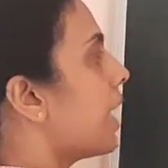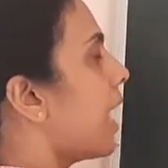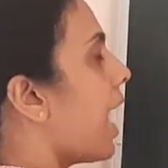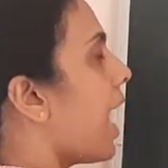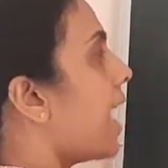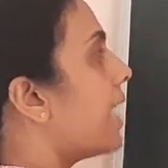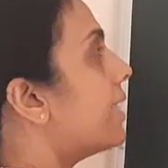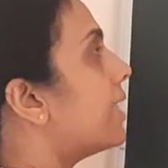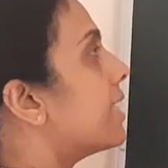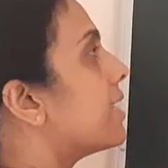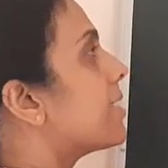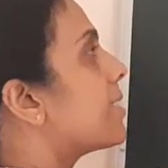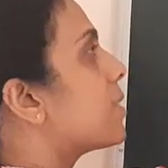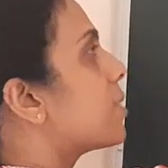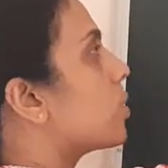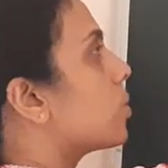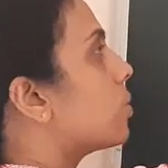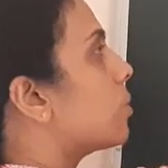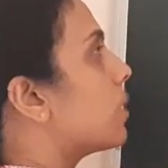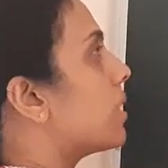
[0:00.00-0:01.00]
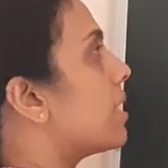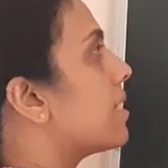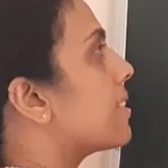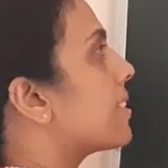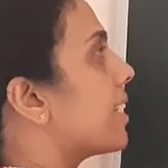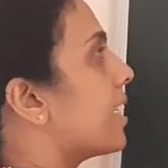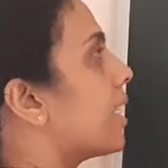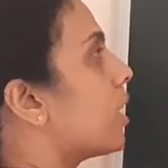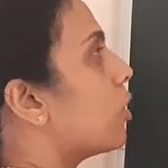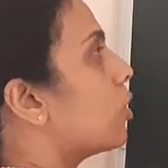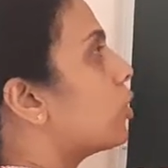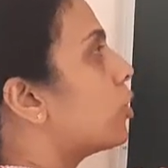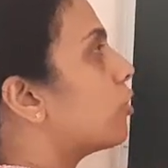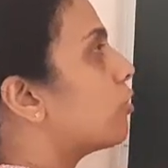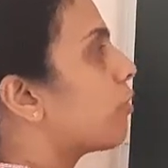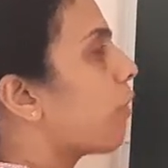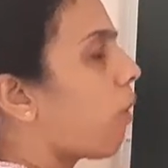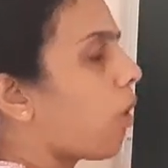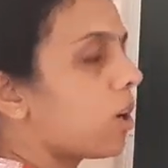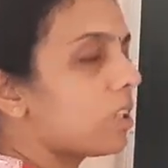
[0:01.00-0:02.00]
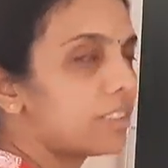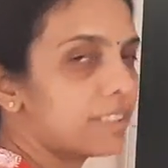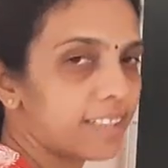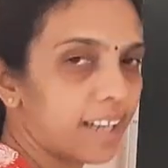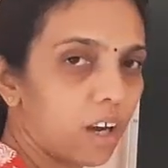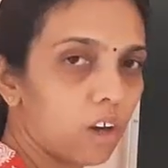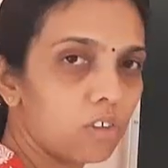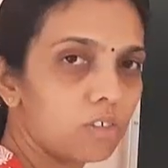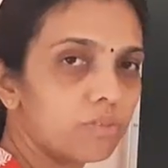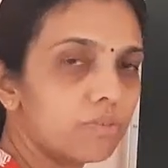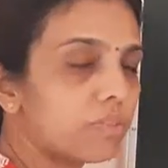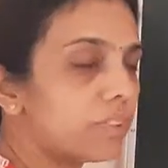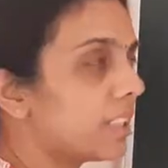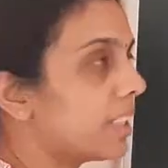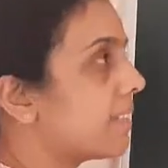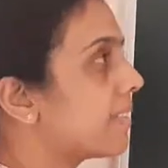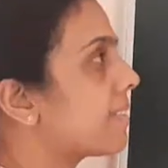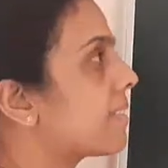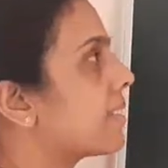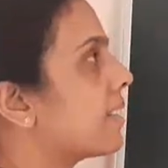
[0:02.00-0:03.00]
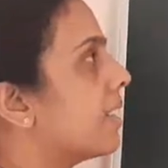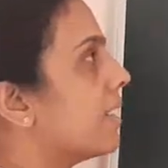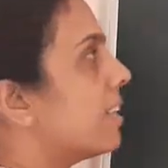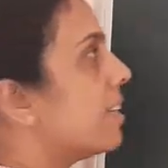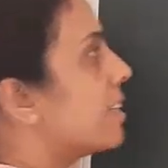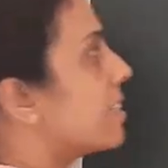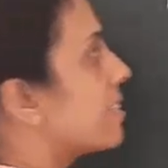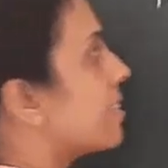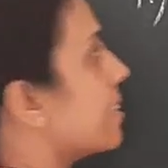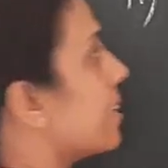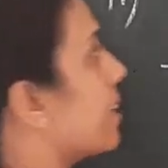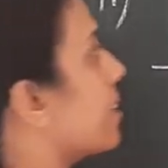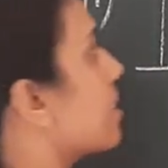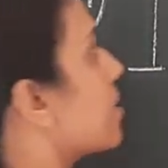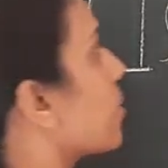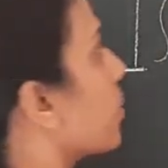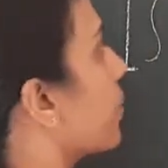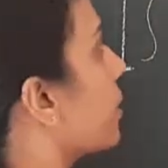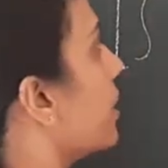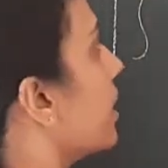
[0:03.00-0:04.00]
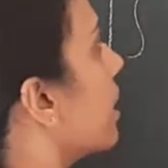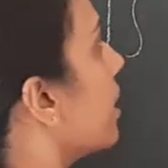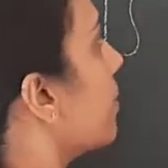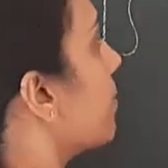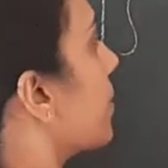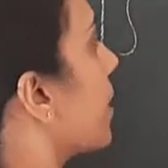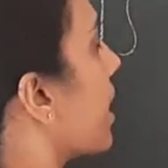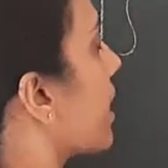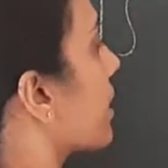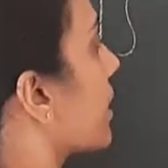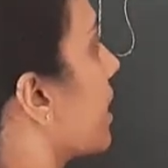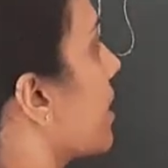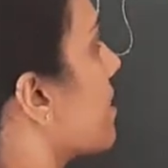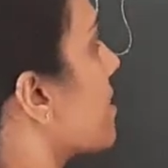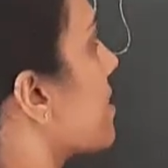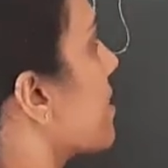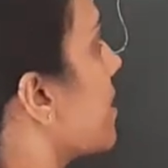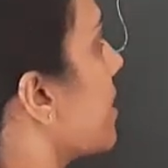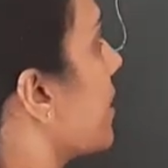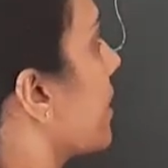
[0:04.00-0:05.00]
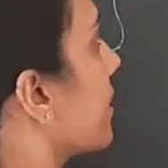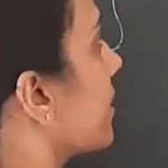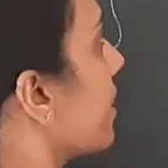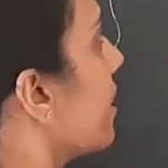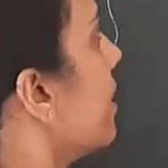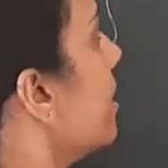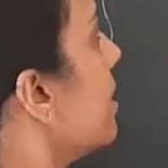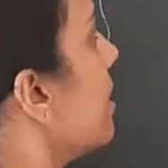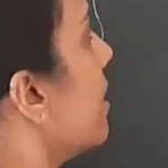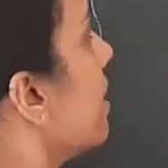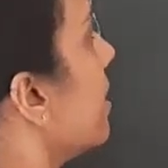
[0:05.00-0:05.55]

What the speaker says: and a stone is allowed to fall down first, isn't it? So here we are considering the